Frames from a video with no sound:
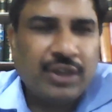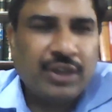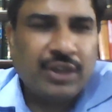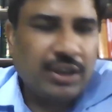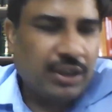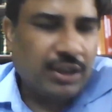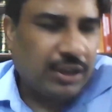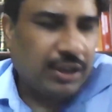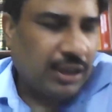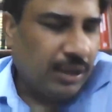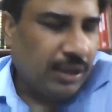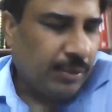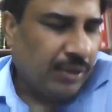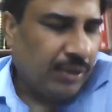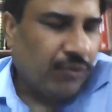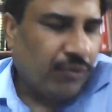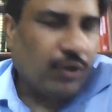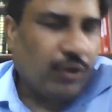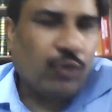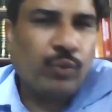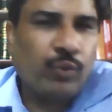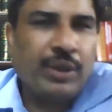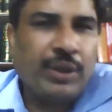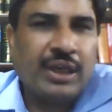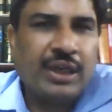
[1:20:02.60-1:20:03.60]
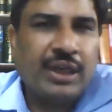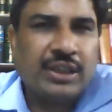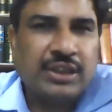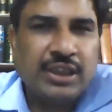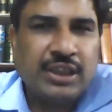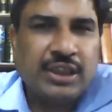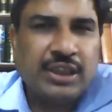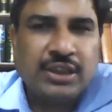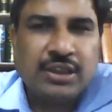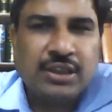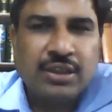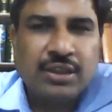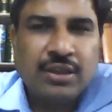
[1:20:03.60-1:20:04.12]
the team and what we
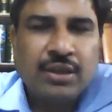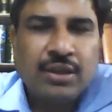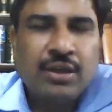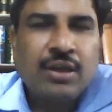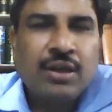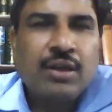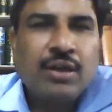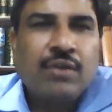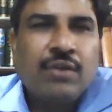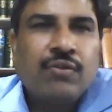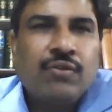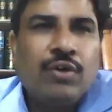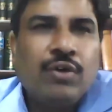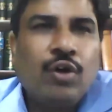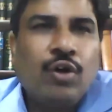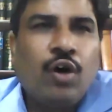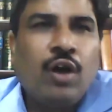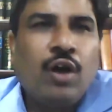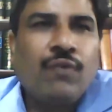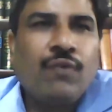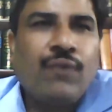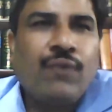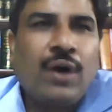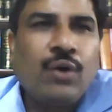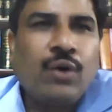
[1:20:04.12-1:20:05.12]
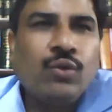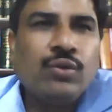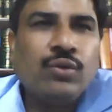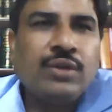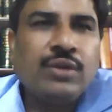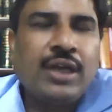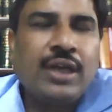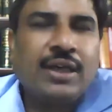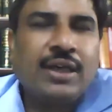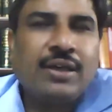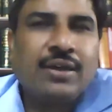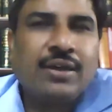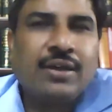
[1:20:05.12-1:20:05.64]
exchanged, we all found
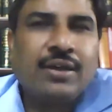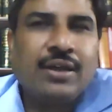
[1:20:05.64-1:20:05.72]
that